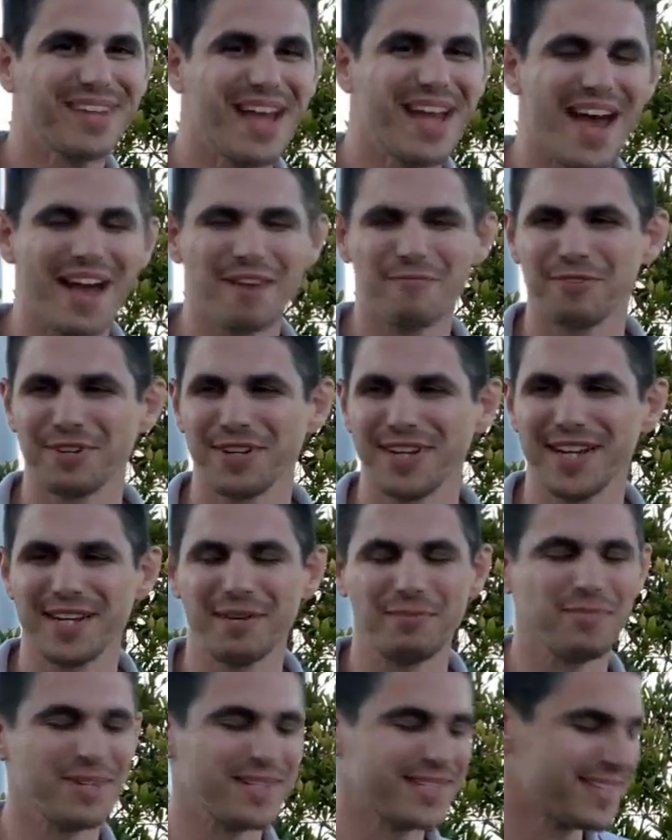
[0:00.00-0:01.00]

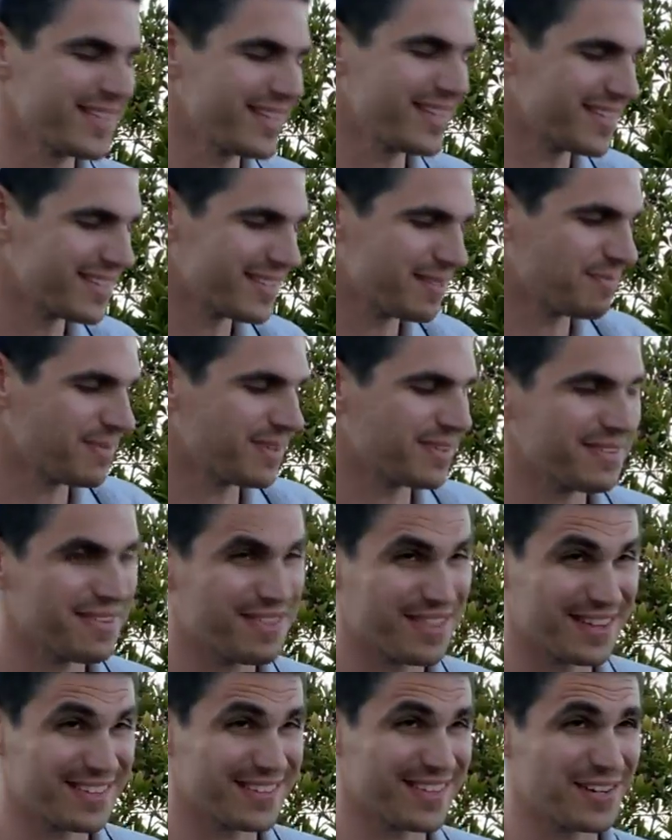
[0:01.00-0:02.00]
advocate, but saying some
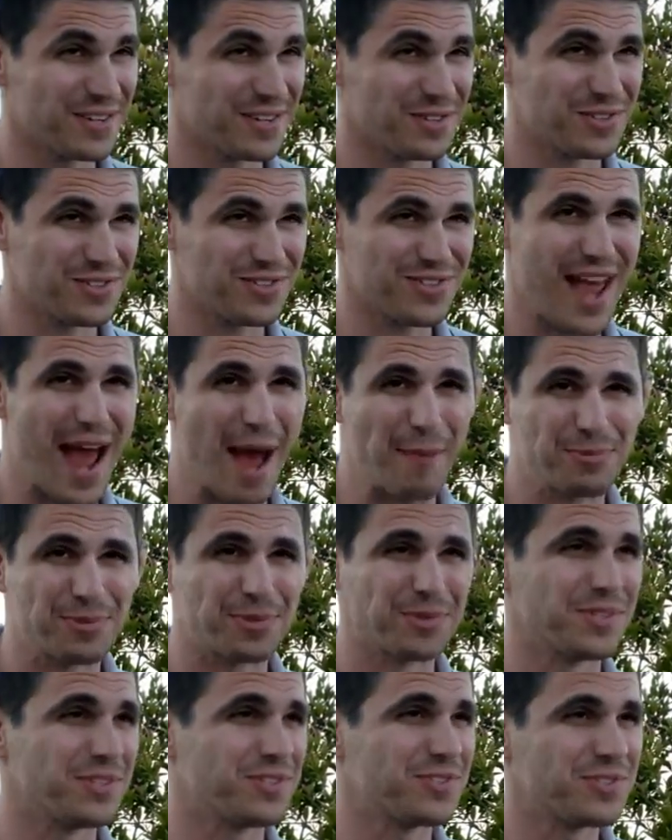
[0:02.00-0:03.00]
things that are just
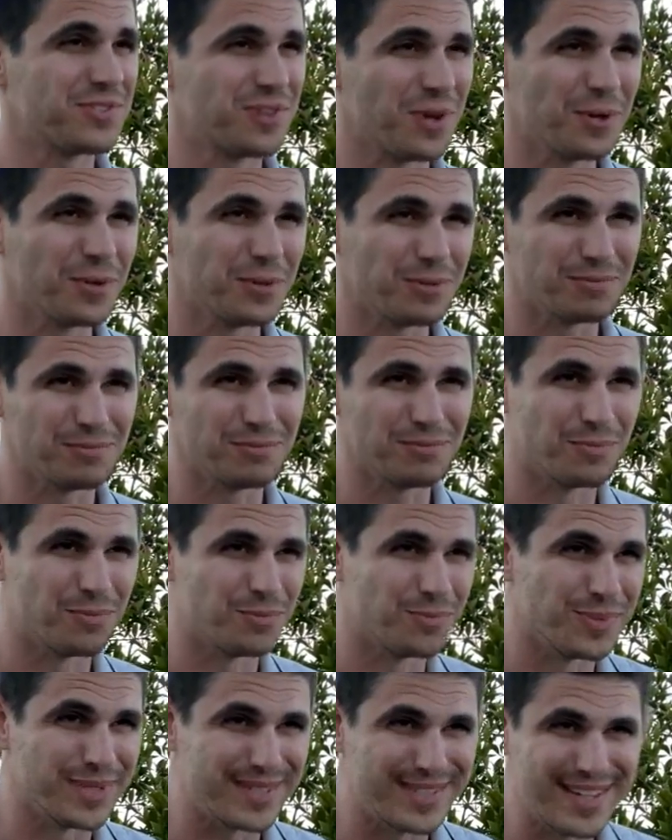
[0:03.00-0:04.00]
absolutely so
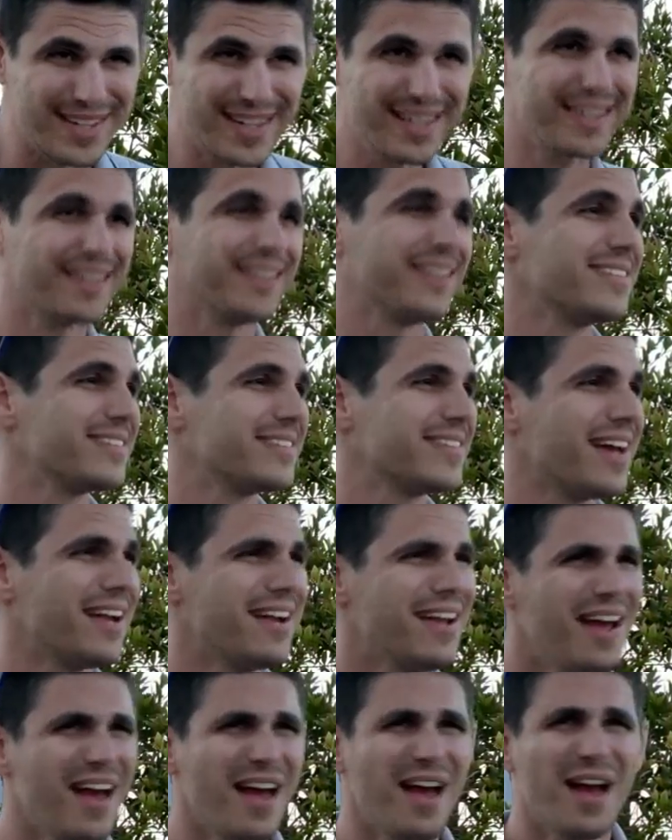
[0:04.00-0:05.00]
ridiculous that
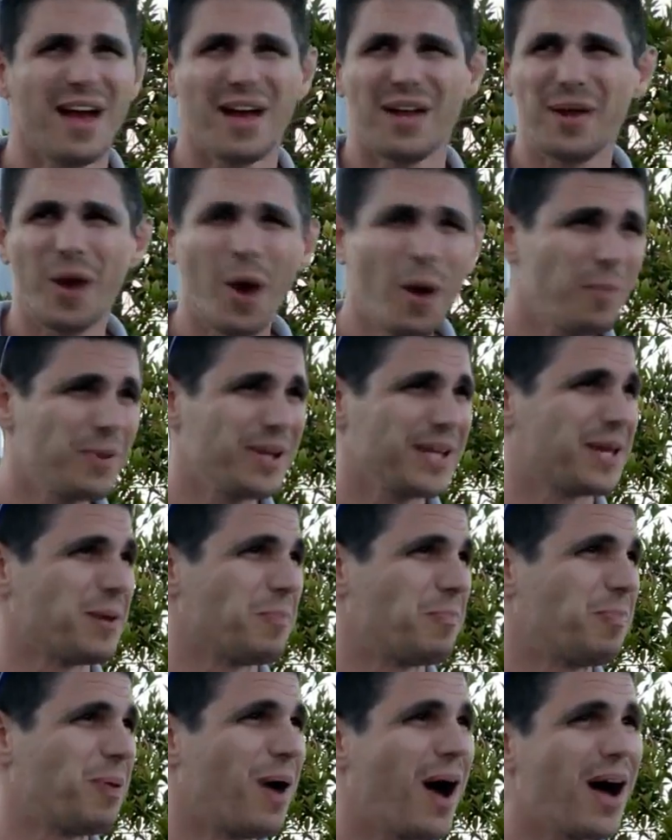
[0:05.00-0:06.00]
nobody
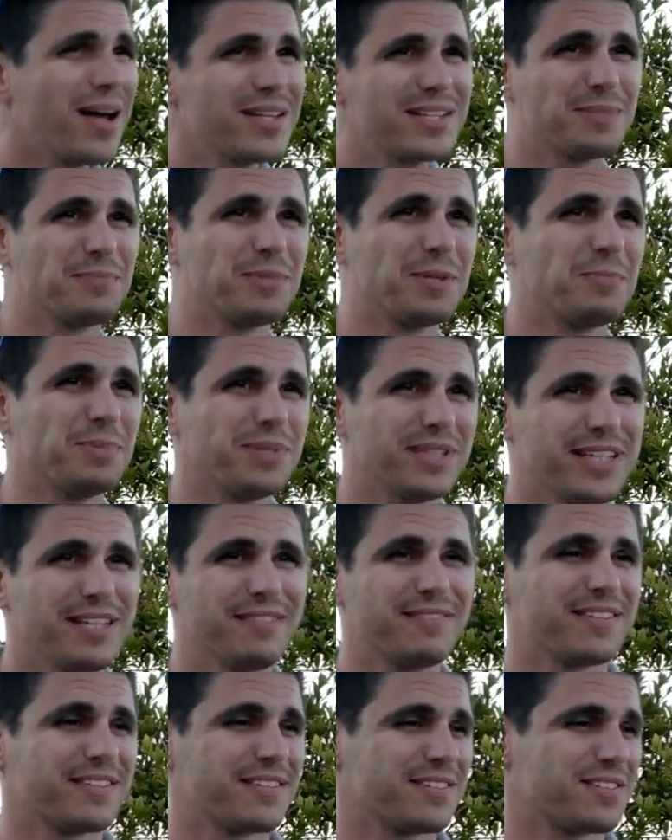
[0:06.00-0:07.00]
could possibly
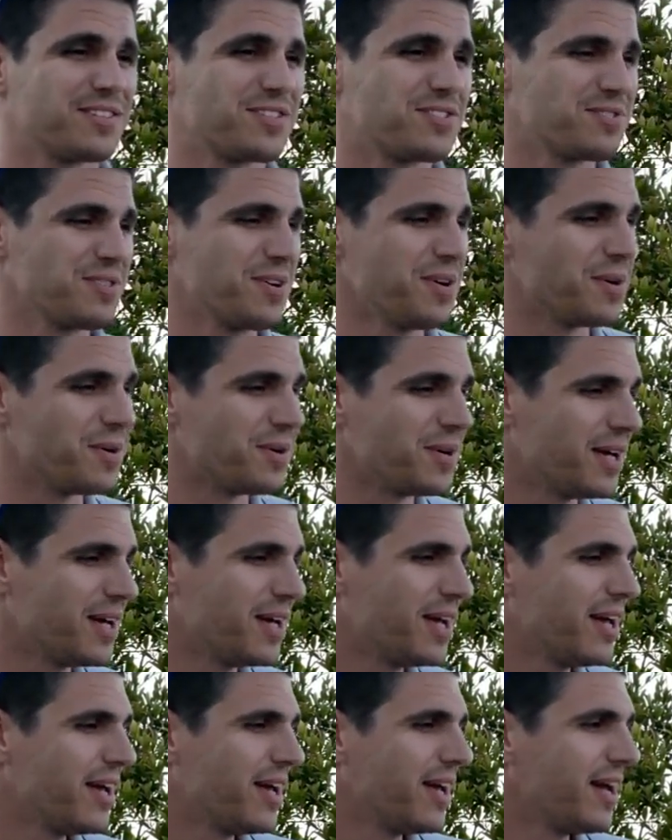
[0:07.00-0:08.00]
believe this is true.
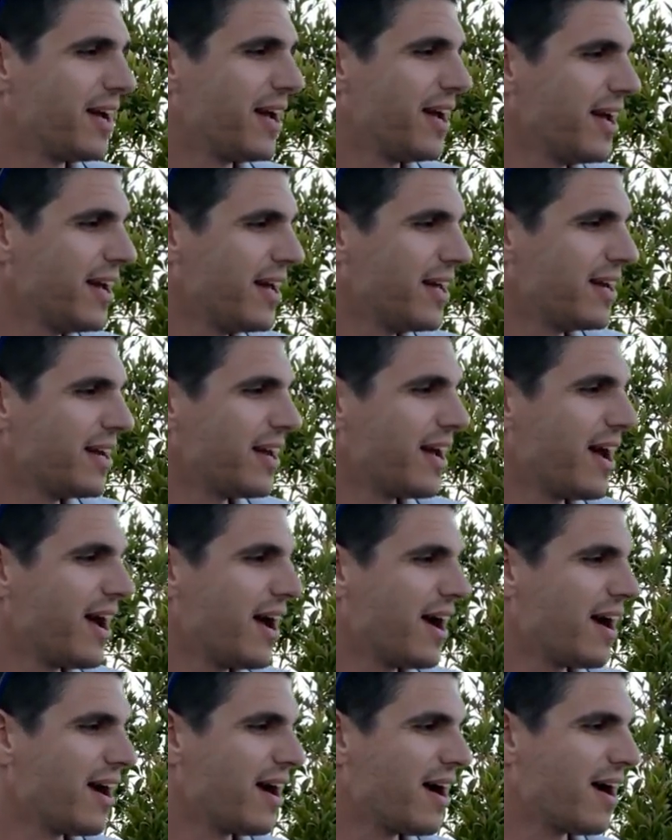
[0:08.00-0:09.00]
And
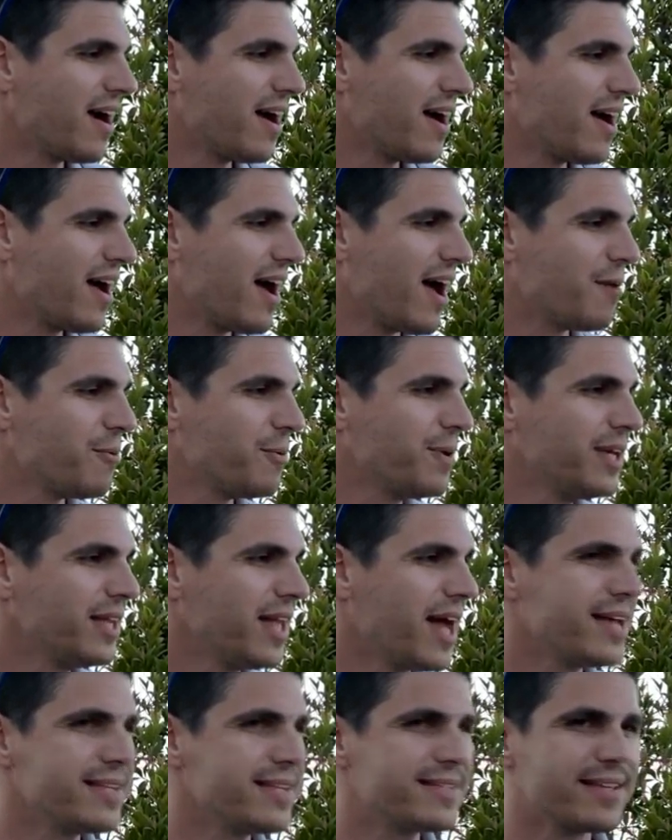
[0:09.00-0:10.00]
I
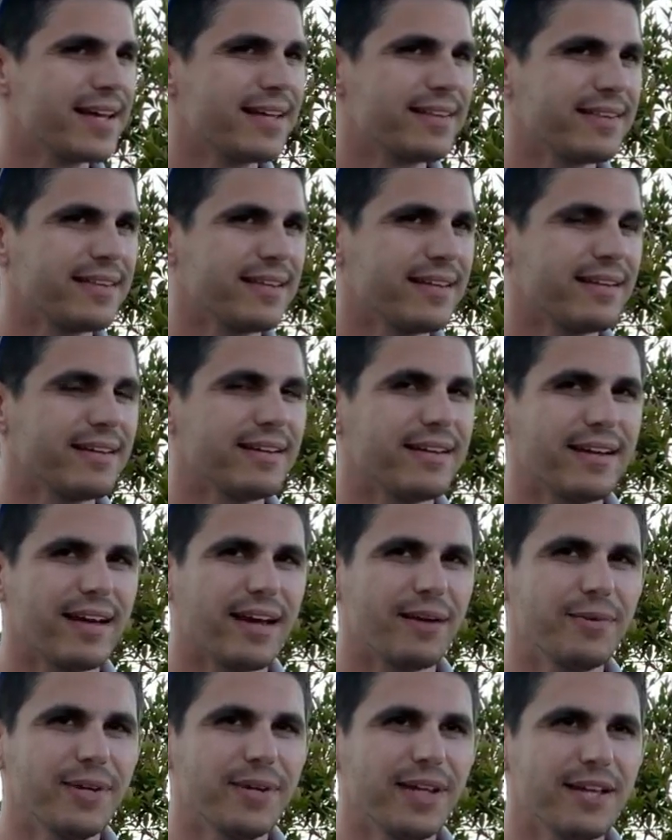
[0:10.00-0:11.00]
realized
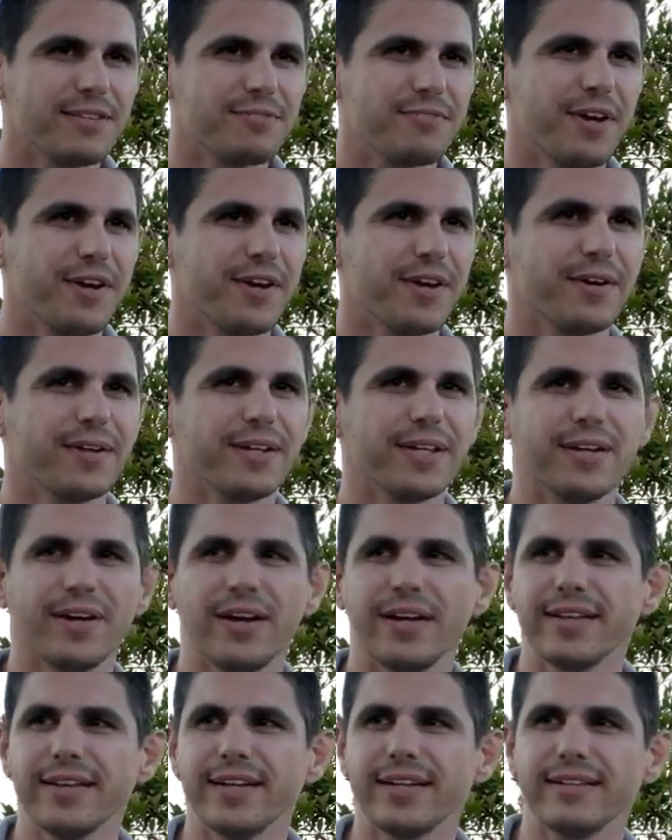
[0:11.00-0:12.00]
very early
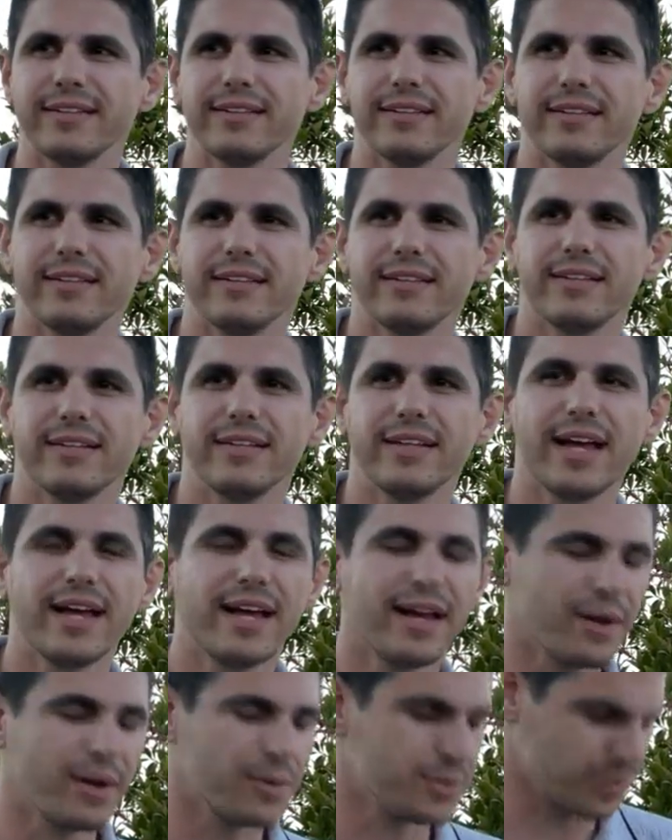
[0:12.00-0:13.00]
on that
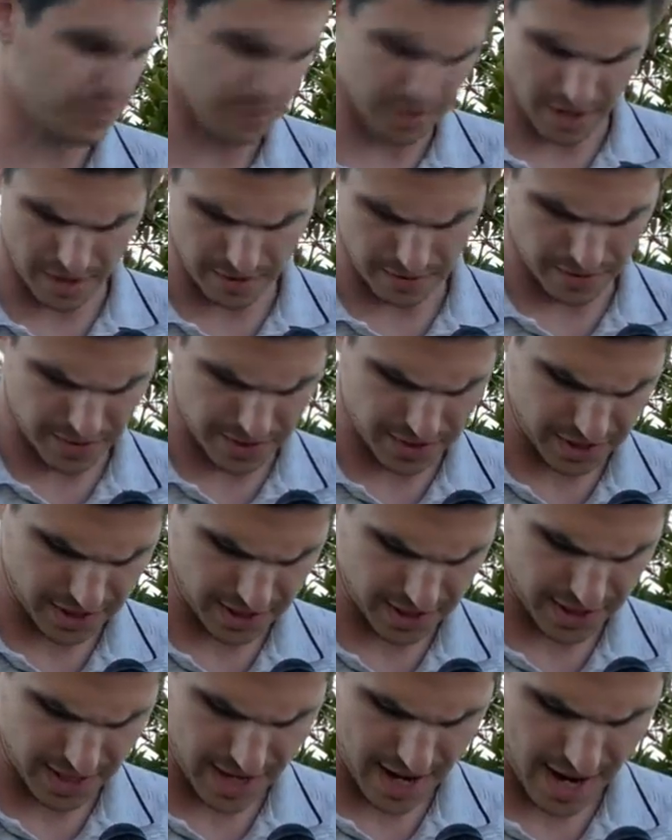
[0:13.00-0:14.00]
I was not
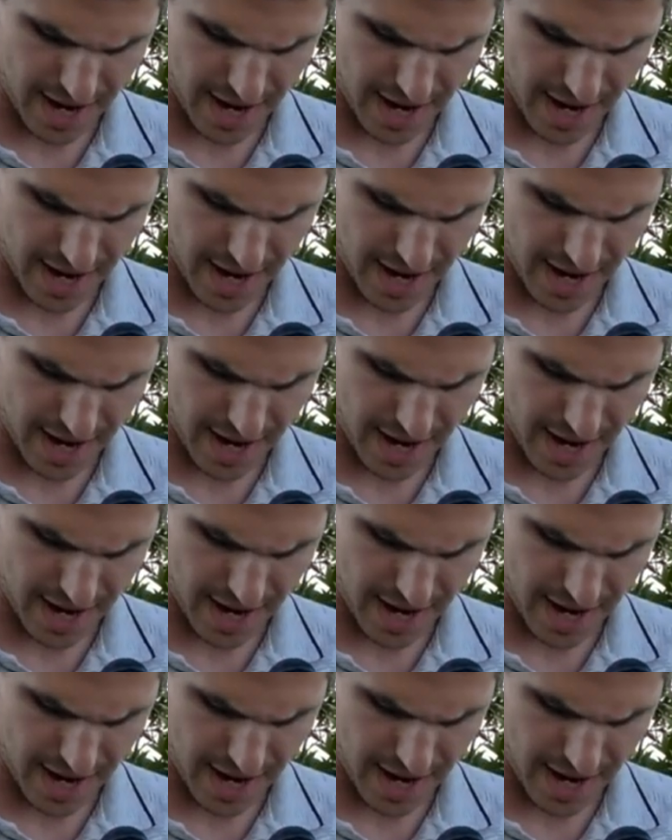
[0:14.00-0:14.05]
originally